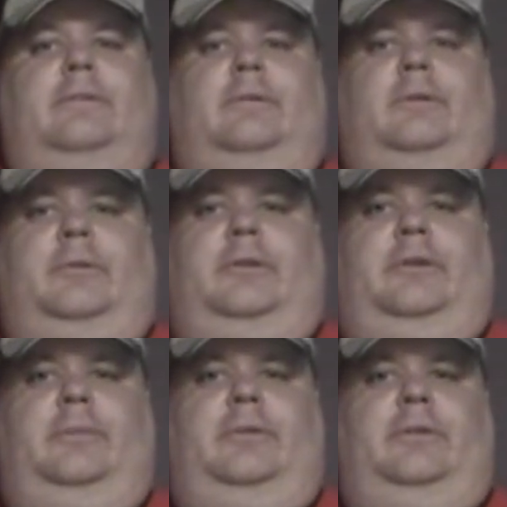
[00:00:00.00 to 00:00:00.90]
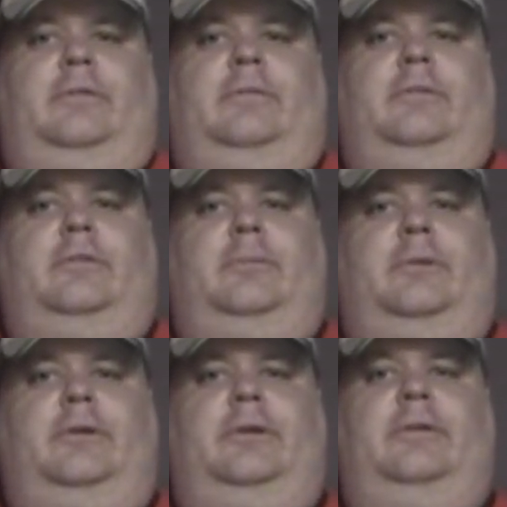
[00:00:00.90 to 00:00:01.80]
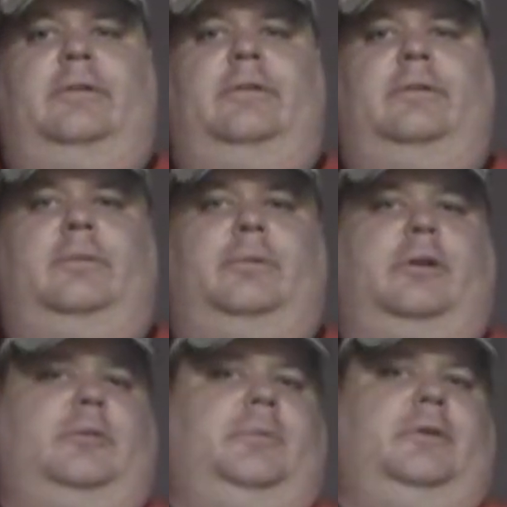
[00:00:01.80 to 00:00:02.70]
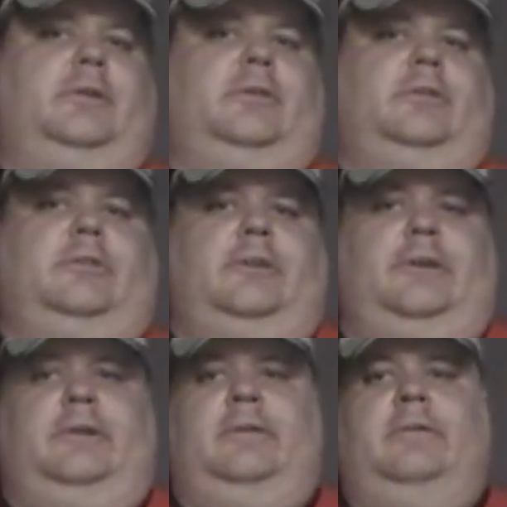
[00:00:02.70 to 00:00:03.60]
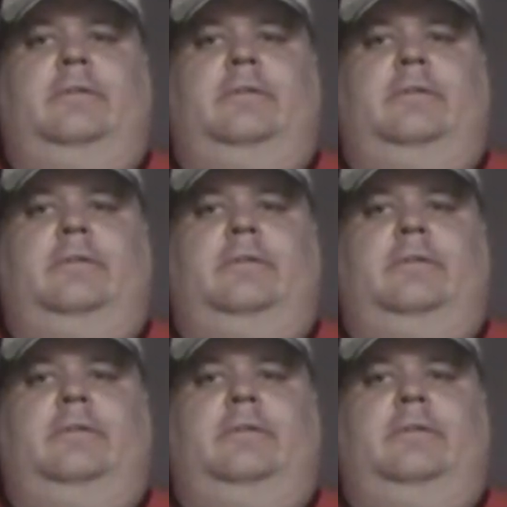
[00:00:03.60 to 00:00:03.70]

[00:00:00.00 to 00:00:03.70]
Well, Emil Heineman was the player, or prospect I should say,